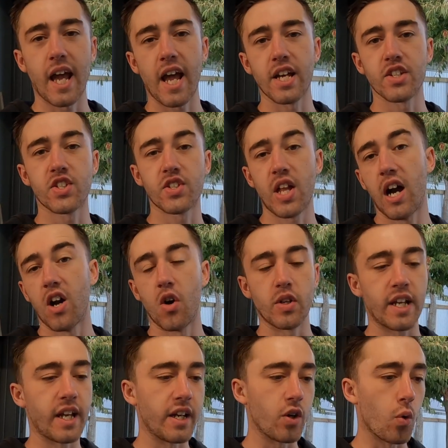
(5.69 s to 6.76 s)
a start on
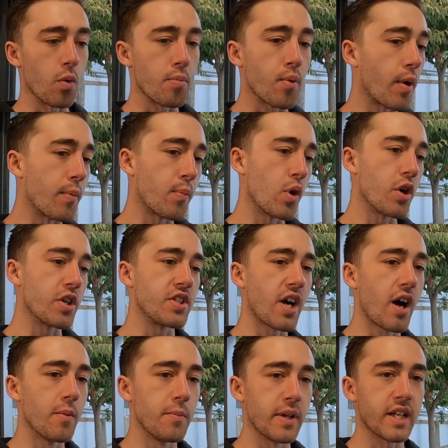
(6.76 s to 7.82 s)
getting all the prep work
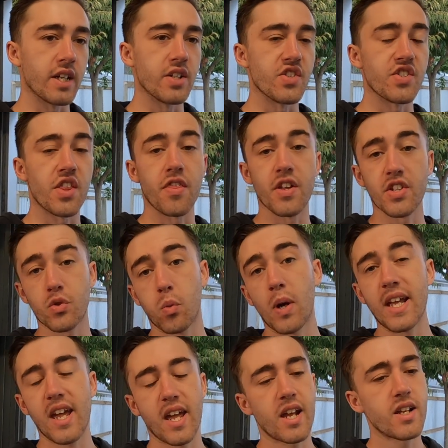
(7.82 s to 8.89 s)
done because this
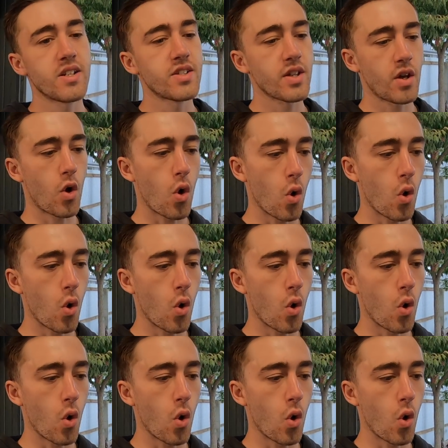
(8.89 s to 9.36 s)
weekend,